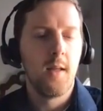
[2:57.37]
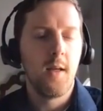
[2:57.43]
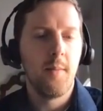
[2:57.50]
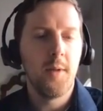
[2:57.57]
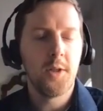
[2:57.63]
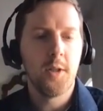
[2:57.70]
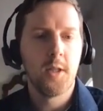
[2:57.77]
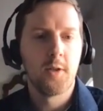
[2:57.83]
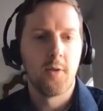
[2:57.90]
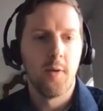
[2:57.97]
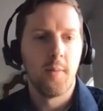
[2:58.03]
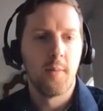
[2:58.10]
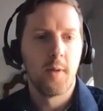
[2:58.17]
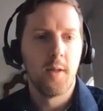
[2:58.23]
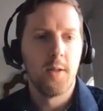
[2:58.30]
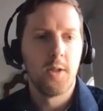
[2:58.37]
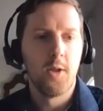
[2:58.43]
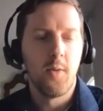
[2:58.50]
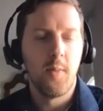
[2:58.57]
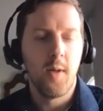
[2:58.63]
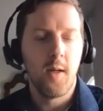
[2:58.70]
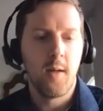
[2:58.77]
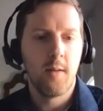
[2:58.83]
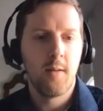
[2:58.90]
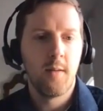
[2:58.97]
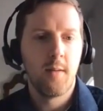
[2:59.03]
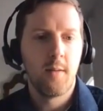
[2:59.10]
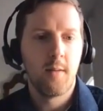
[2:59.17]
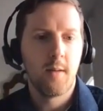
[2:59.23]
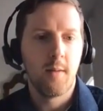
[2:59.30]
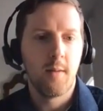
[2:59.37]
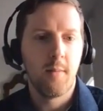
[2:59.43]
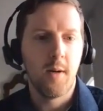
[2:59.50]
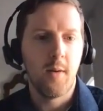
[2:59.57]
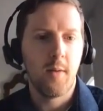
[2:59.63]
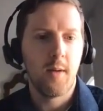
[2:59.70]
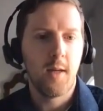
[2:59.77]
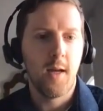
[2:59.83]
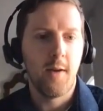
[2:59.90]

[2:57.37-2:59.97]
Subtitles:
The emissions from consuming about